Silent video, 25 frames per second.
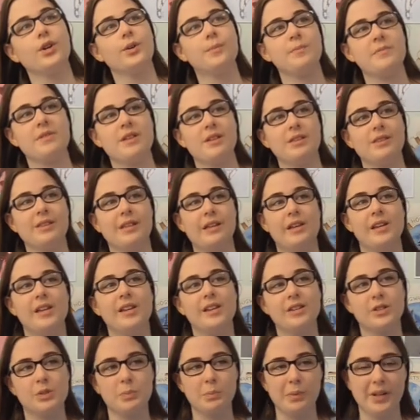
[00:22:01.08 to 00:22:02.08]
hope that they
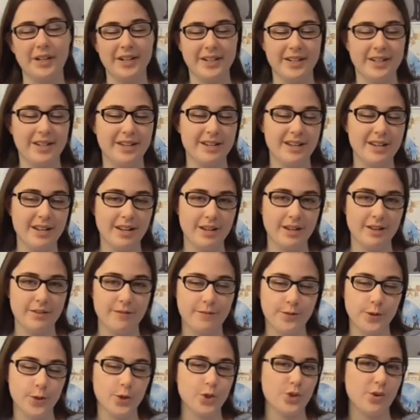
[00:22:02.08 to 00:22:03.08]
explain it
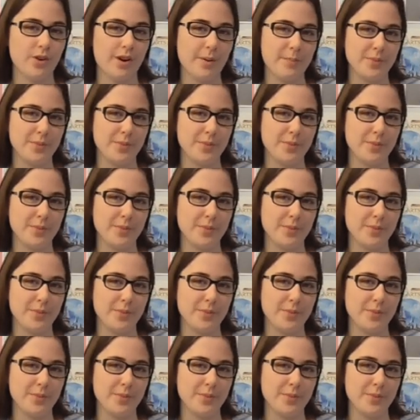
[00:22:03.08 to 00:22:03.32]
in future